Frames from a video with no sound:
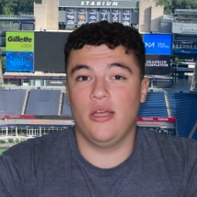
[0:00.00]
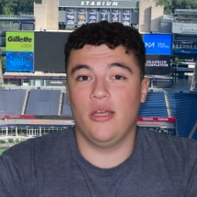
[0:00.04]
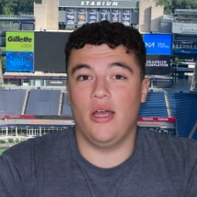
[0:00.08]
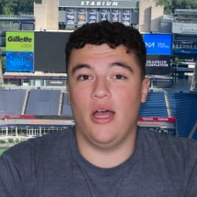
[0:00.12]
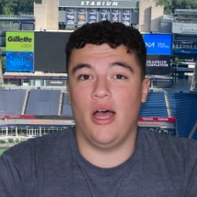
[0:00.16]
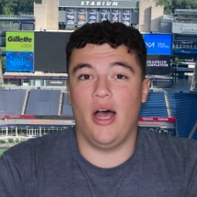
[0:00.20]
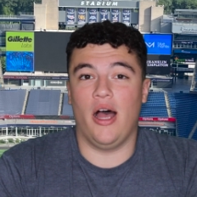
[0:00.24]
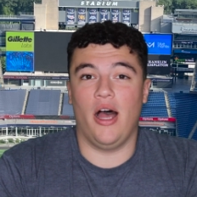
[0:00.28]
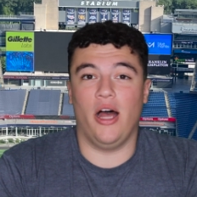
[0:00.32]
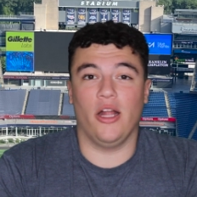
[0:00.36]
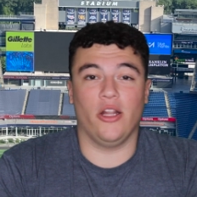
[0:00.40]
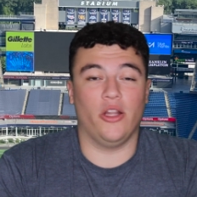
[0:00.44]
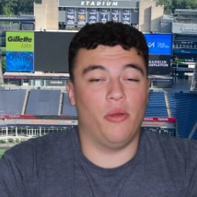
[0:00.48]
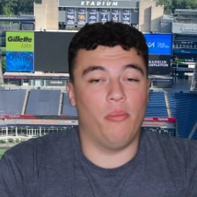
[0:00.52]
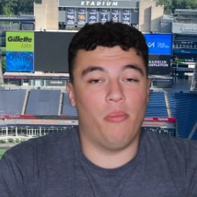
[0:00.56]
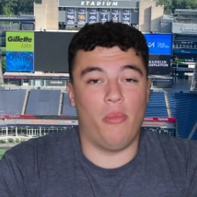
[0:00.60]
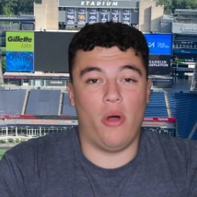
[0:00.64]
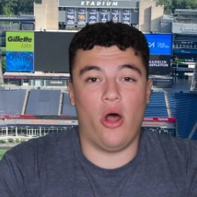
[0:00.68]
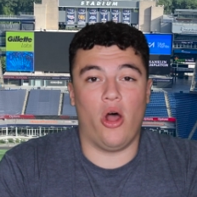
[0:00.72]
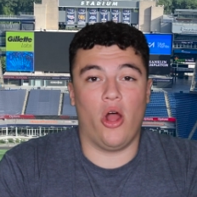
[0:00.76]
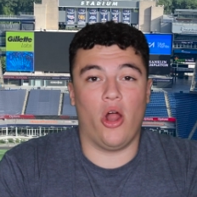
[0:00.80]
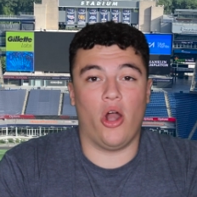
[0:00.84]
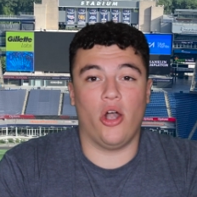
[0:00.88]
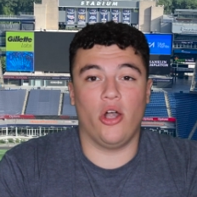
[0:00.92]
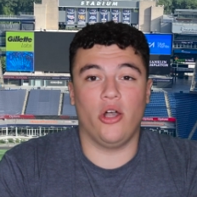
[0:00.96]

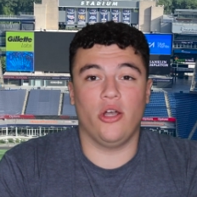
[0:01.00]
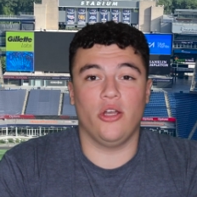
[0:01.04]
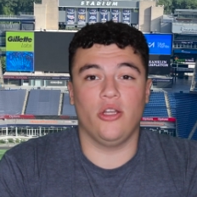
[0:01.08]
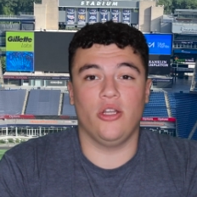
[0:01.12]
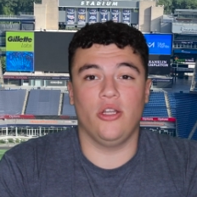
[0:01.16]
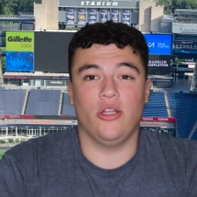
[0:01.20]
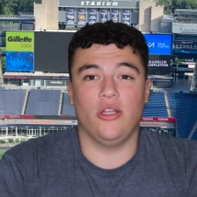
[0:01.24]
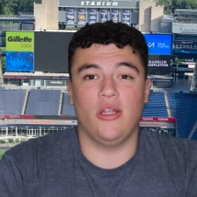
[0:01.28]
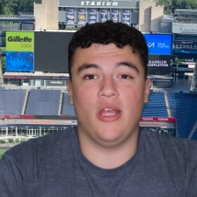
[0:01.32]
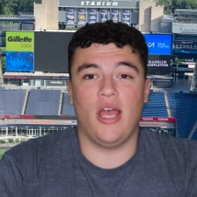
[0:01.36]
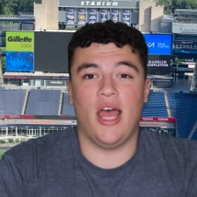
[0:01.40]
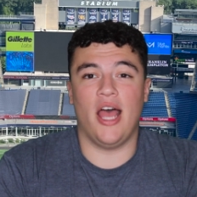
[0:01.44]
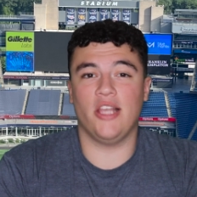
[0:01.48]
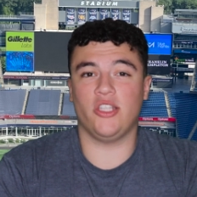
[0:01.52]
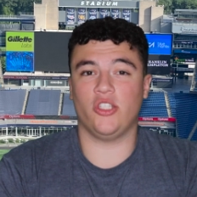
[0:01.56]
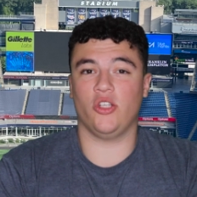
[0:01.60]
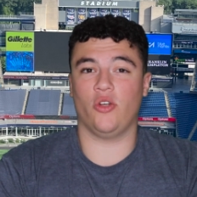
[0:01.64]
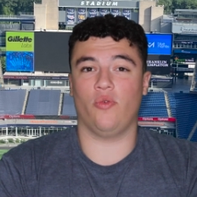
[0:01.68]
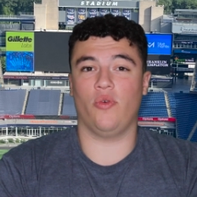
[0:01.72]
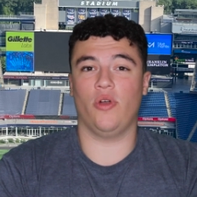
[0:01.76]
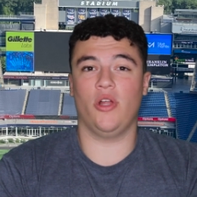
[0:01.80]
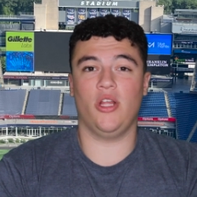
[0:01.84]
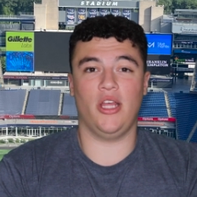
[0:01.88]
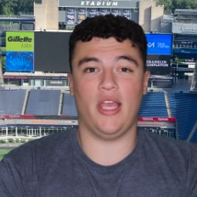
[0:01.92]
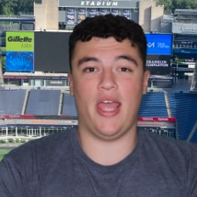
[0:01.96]
Lamar
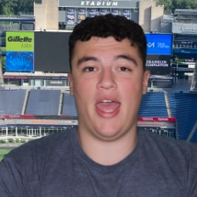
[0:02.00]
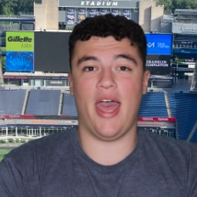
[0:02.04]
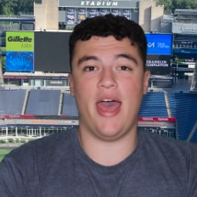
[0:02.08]
hasn't really